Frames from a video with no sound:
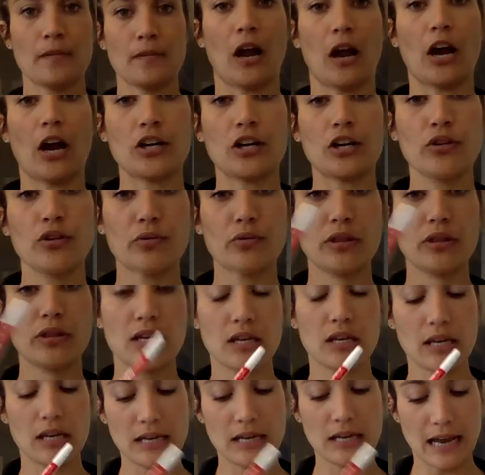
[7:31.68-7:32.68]
Are you
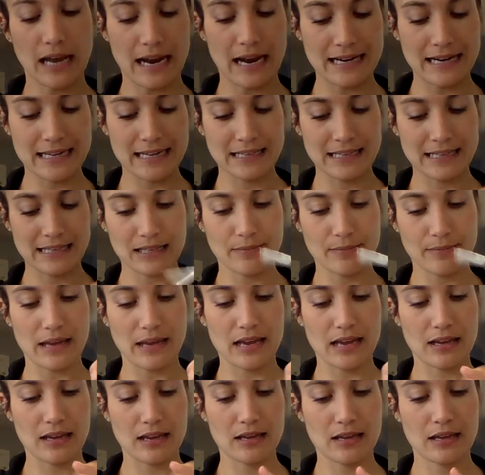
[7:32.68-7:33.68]
thinking I need to
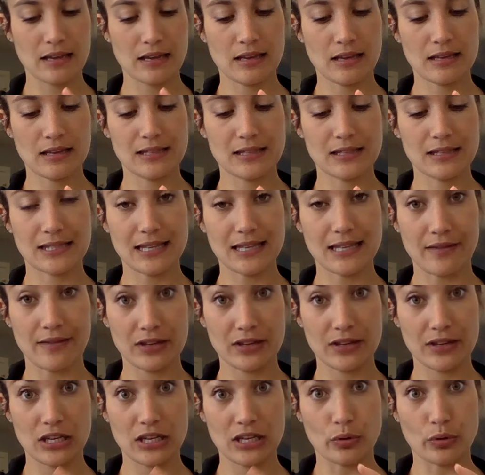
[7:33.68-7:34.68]
make
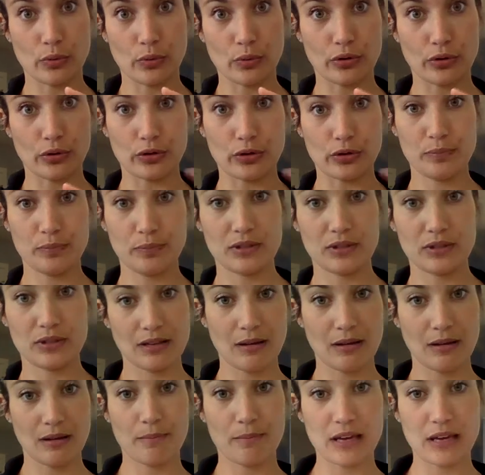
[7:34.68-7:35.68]
7 equal groups
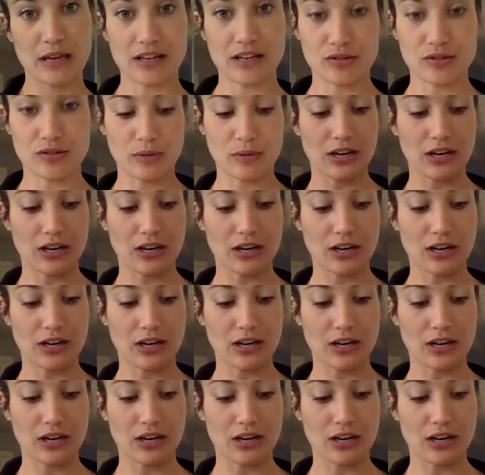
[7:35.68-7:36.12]
because we